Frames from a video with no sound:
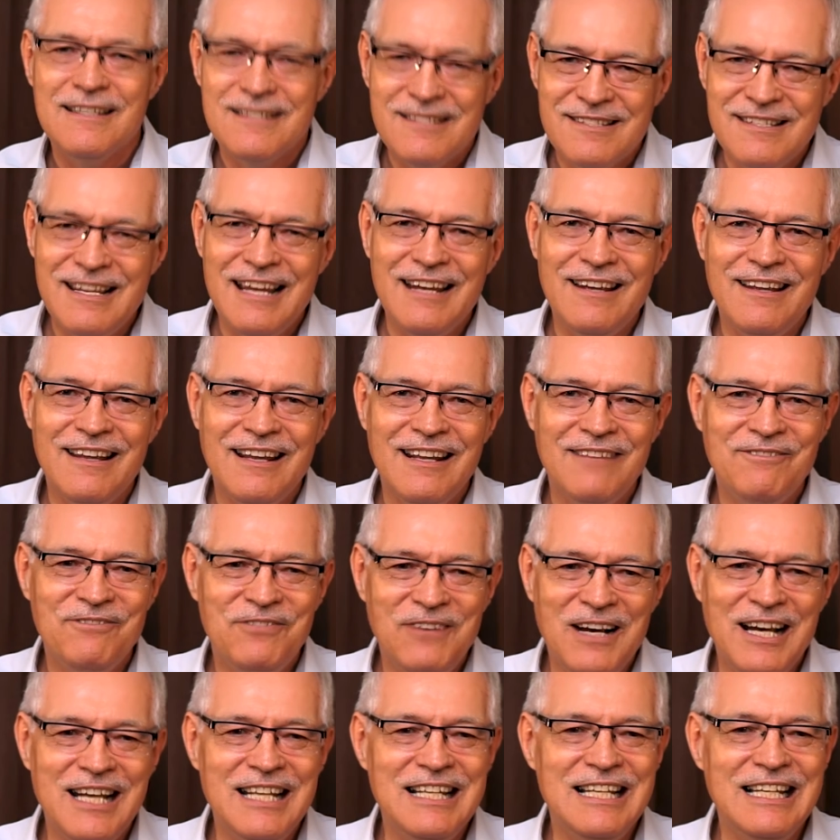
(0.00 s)

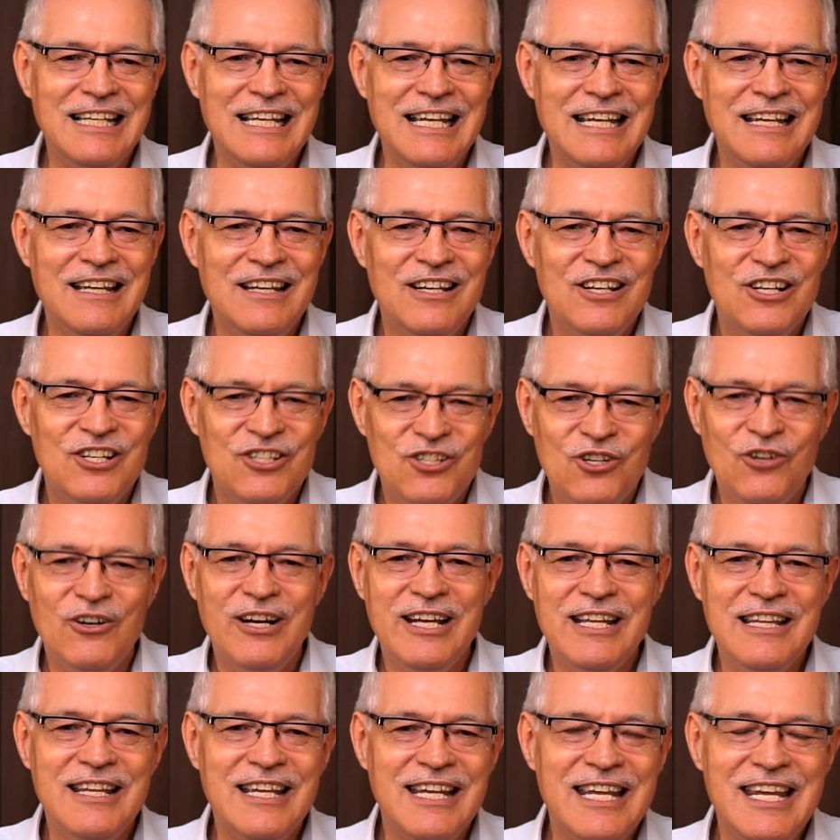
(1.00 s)
And finally,
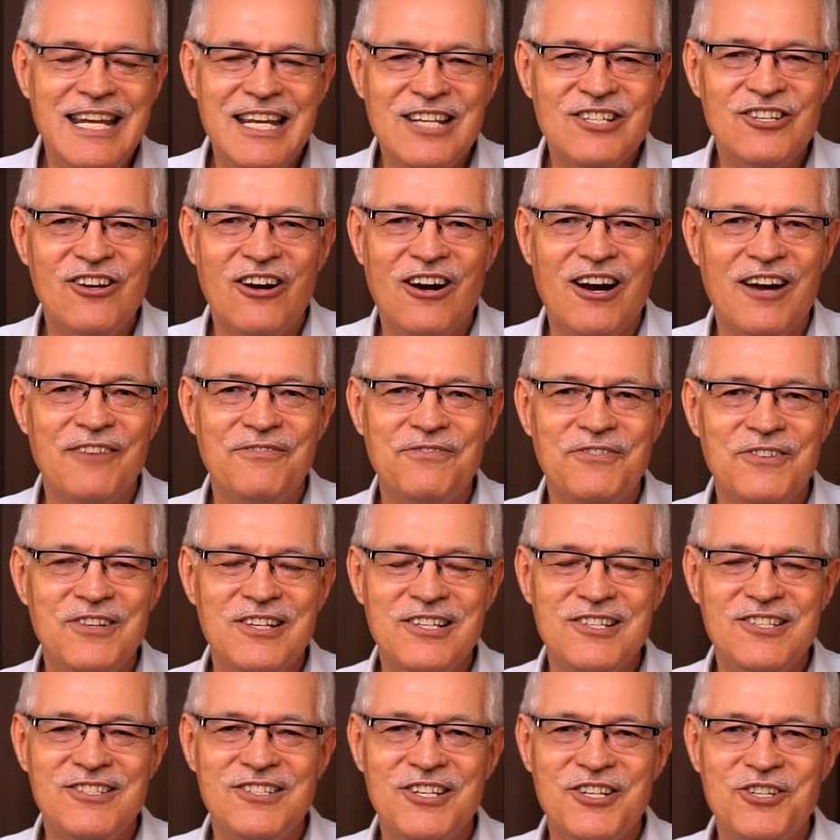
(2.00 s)
knowing the king's heart for
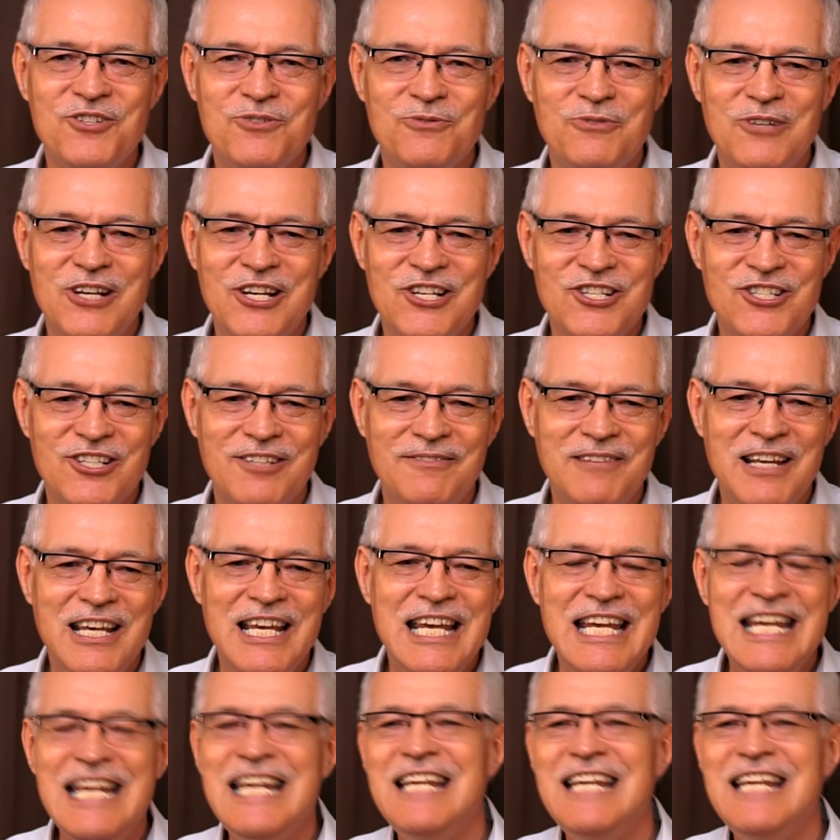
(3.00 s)
this situation,